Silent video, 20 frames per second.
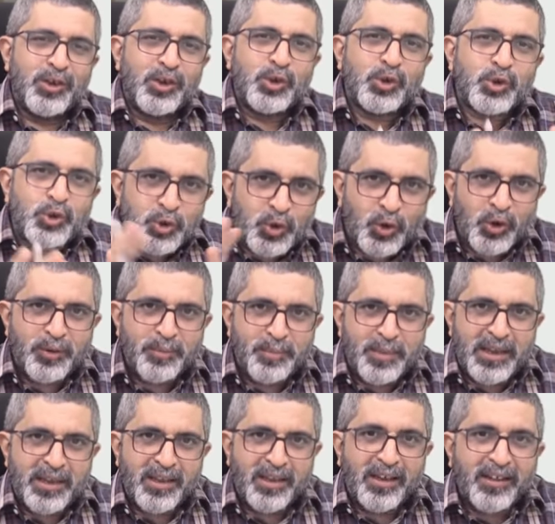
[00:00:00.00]
should
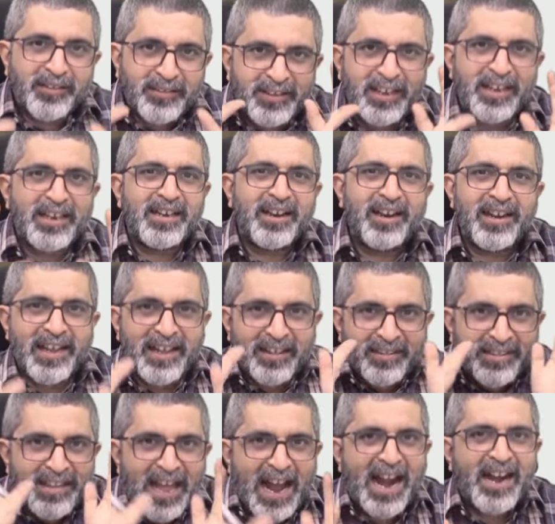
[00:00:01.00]
be
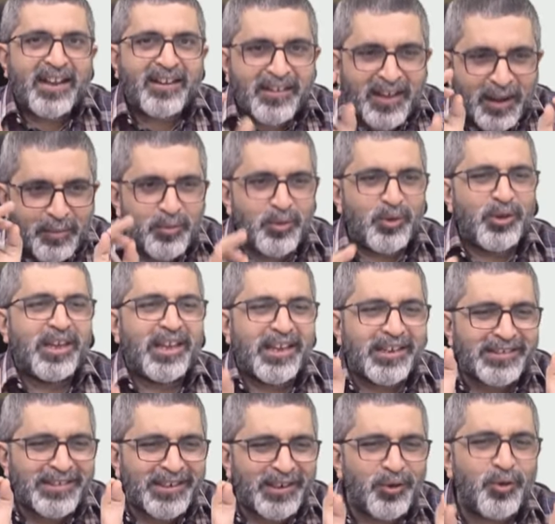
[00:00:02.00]
signaling that
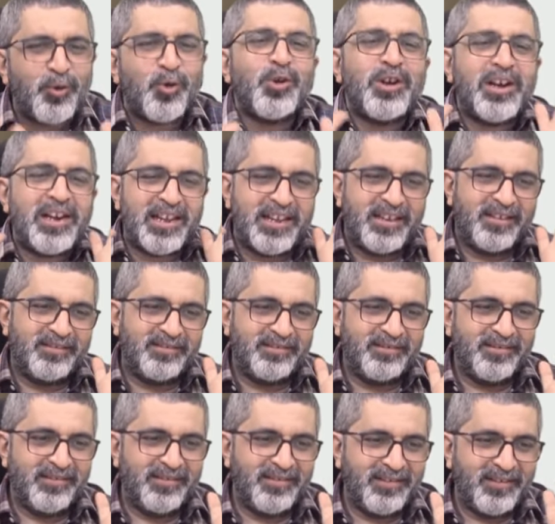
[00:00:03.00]
communication only.
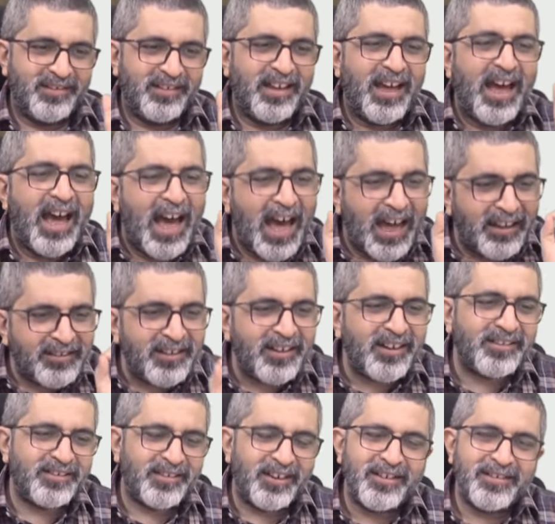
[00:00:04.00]
As a
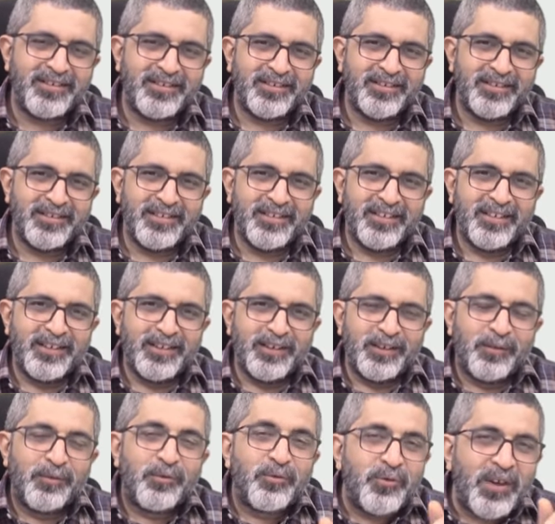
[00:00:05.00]
result,
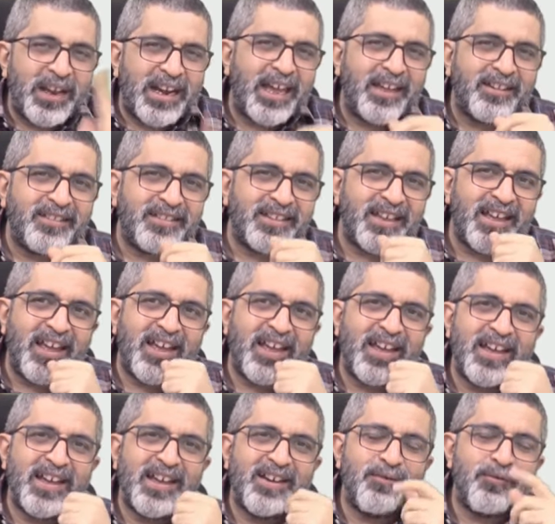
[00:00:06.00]
when I say
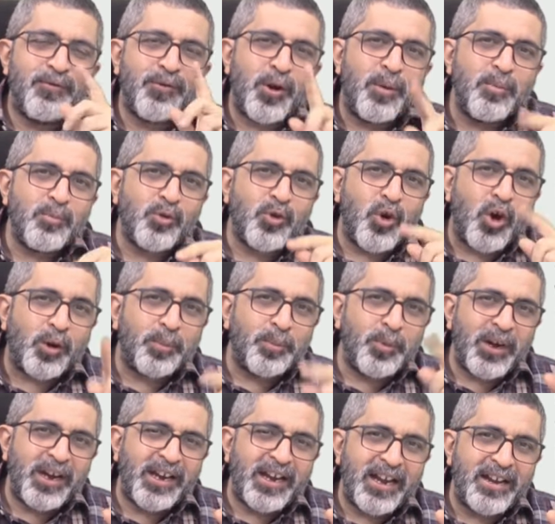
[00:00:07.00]
from
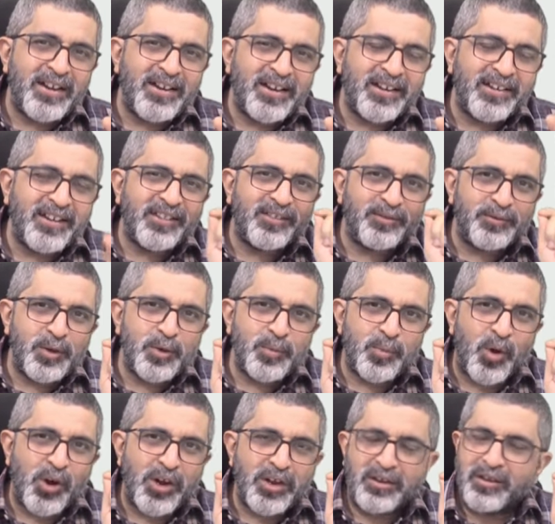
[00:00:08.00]
corporate entities
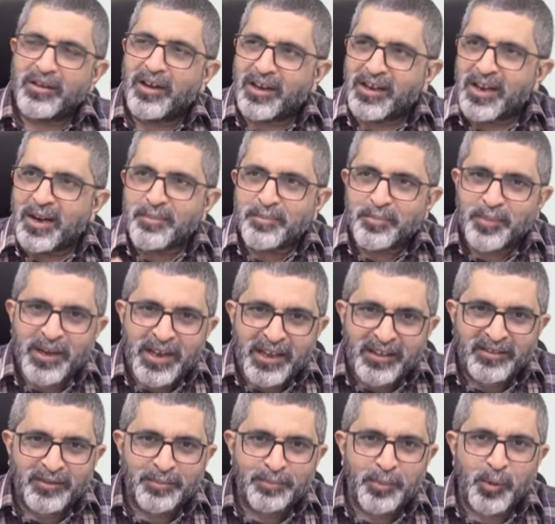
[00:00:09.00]
viewpoint, a company
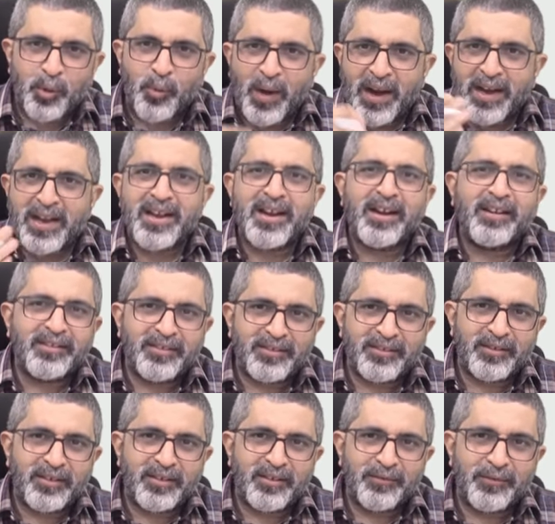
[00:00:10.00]
is providing
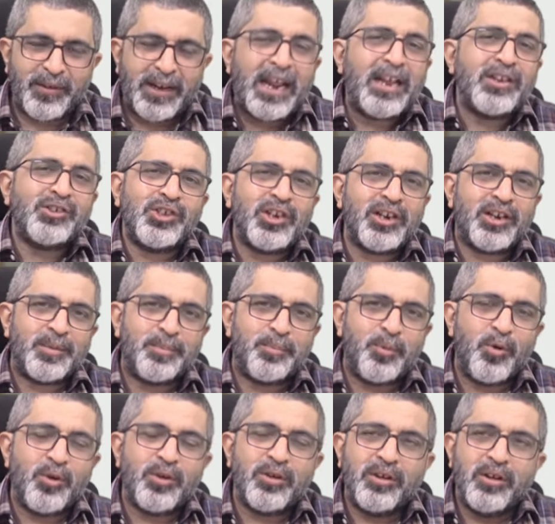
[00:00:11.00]
its financial
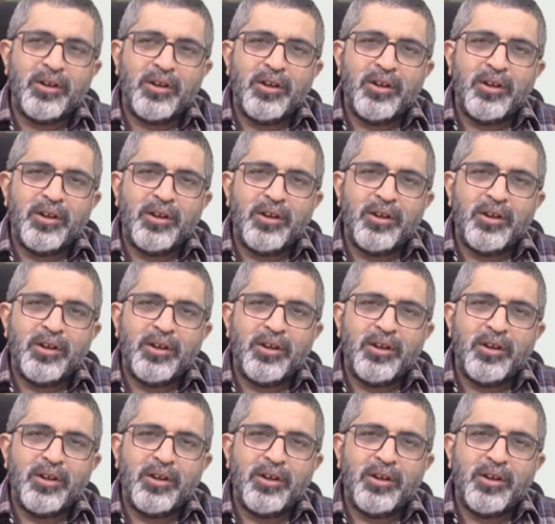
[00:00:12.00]
report